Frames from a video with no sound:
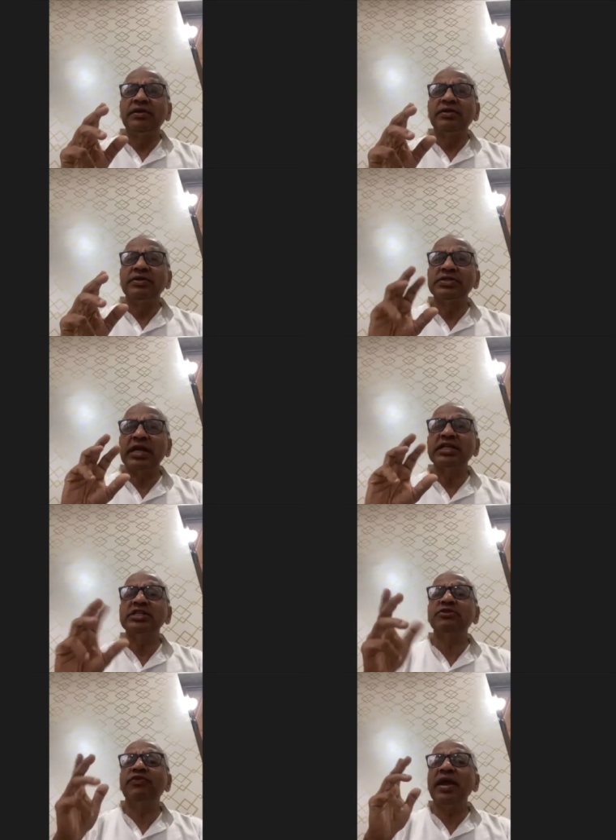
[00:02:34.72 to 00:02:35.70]

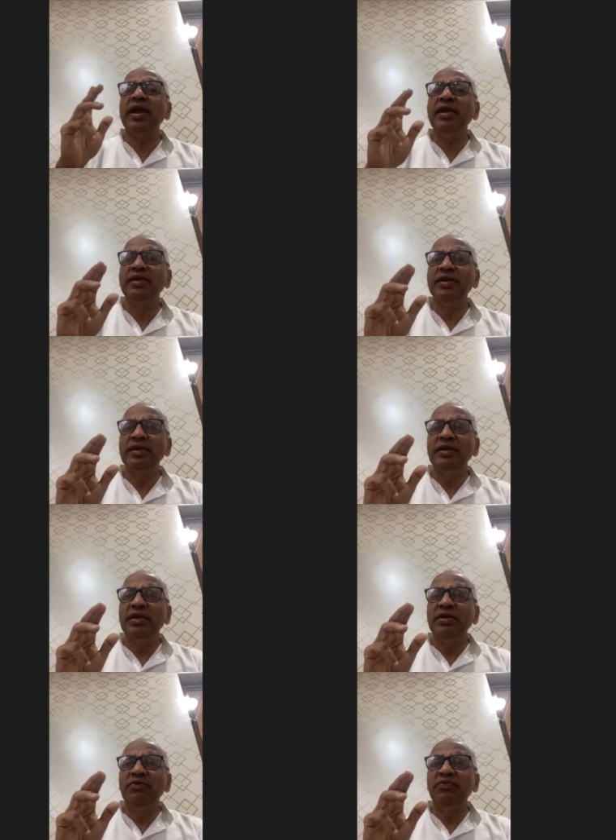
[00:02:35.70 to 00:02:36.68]
satisfied
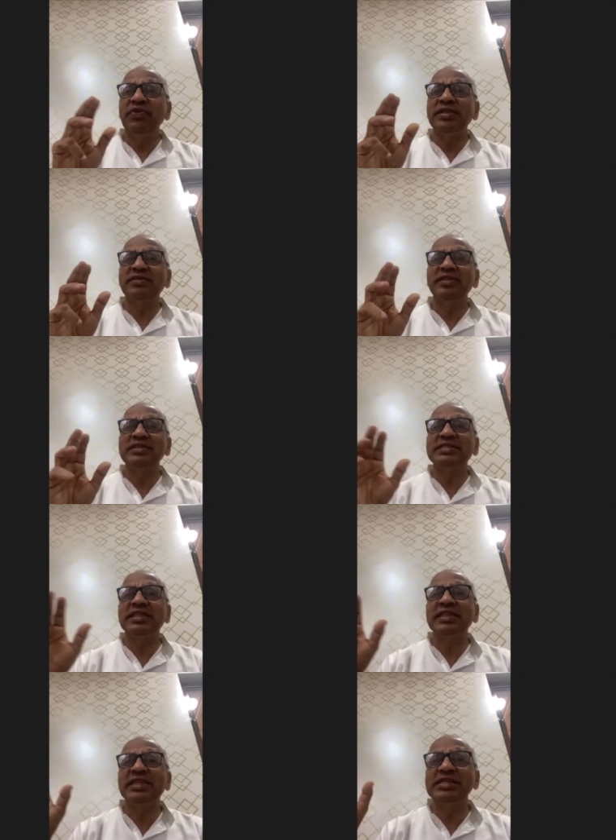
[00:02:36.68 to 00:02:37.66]
with the
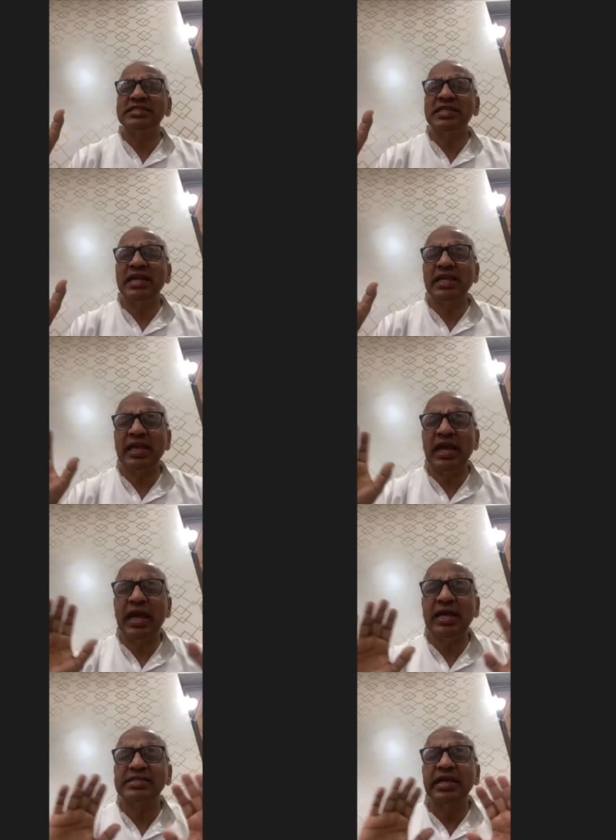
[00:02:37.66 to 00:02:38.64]
siddhis that he
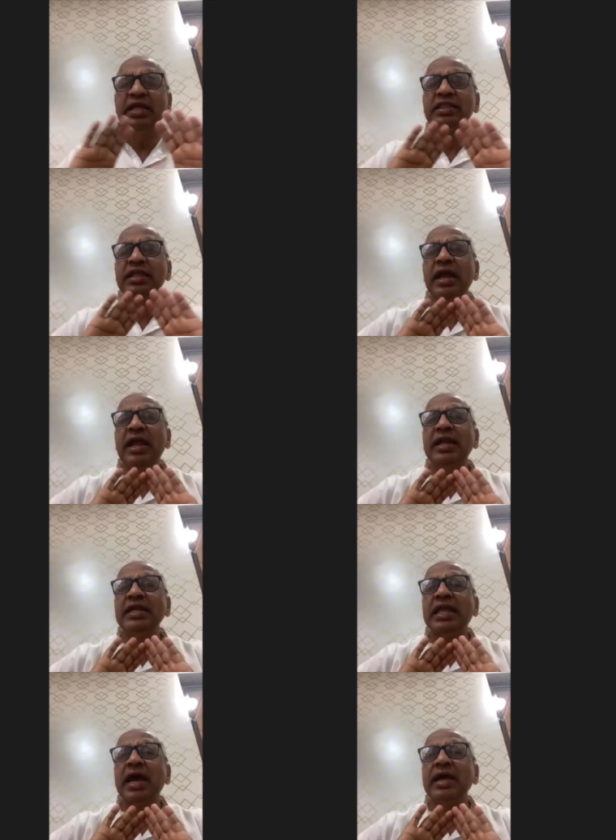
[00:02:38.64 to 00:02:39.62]
has. The
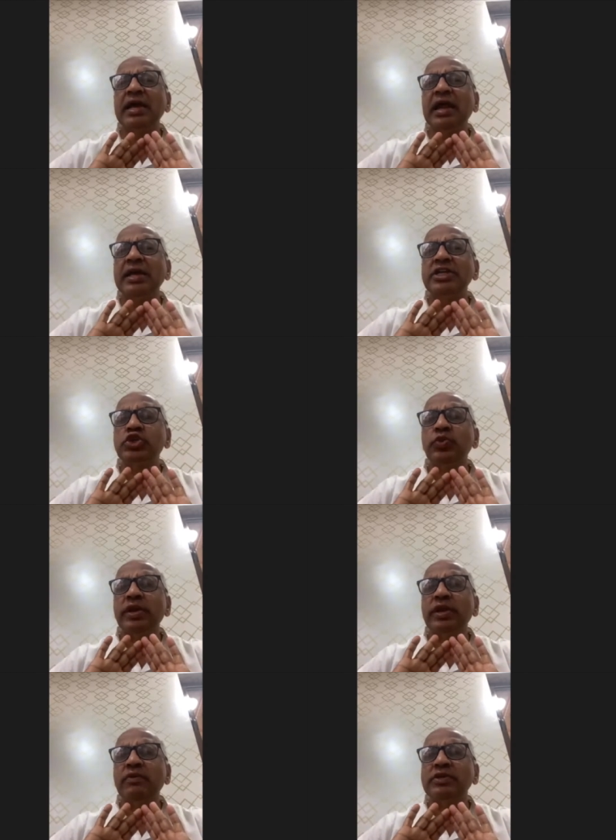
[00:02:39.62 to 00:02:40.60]
entire
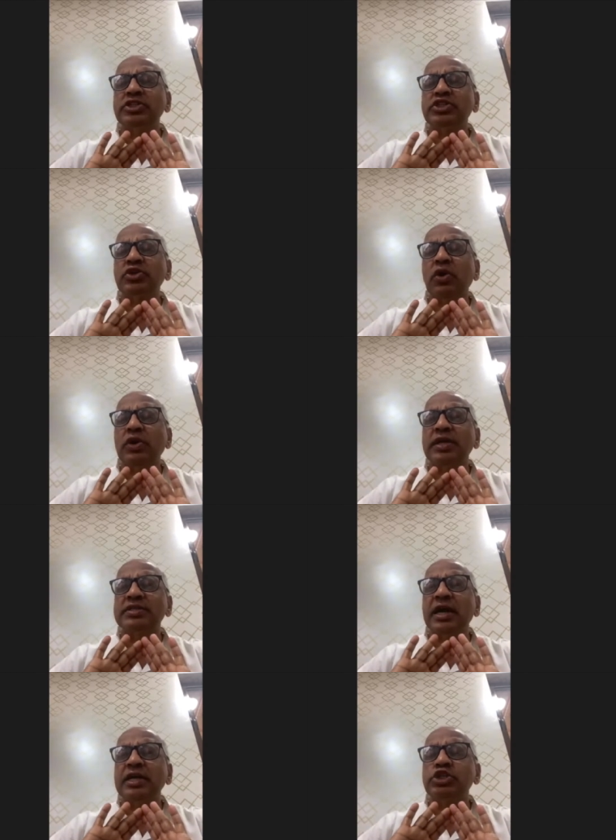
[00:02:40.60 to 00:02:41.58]
Aishwarya, which is called as
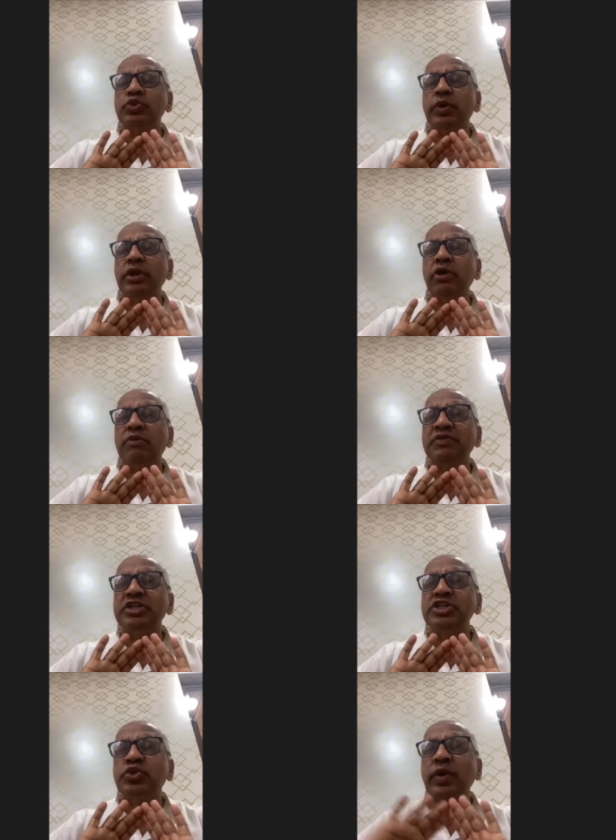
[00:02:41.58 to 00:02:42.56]
Aishwarya of
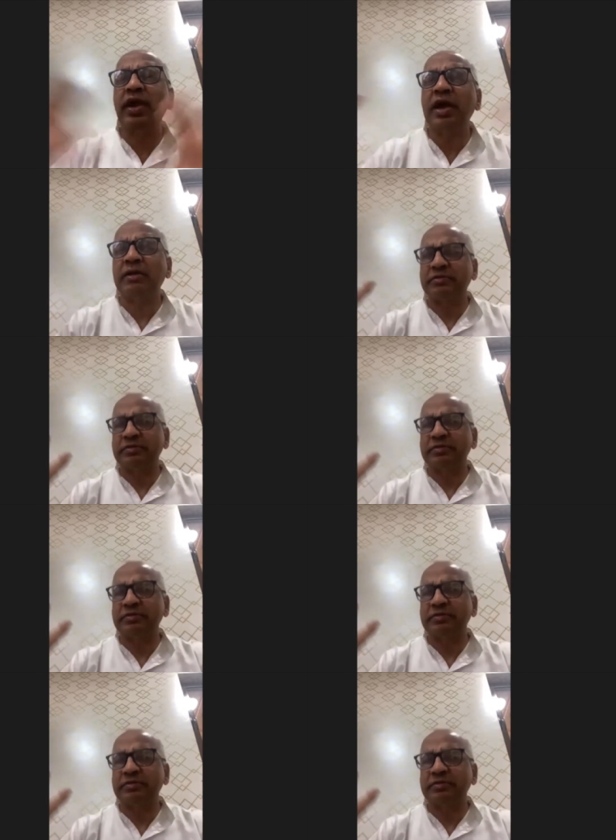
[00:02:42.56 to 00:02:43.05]
Ishwara.